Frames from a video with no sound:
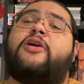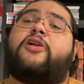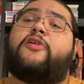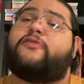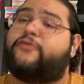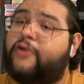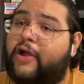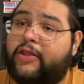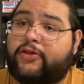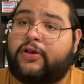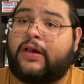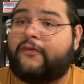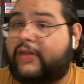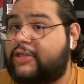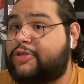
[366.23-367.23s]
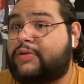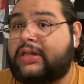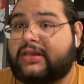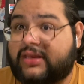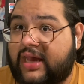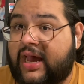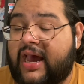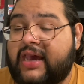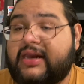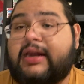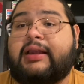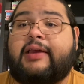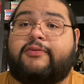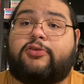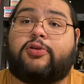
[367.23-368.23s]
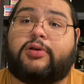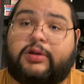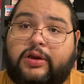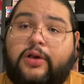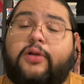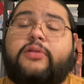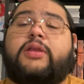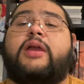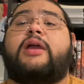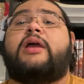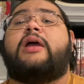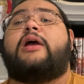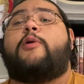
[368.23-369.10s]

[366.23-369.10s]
Her father eventually died and left her alone.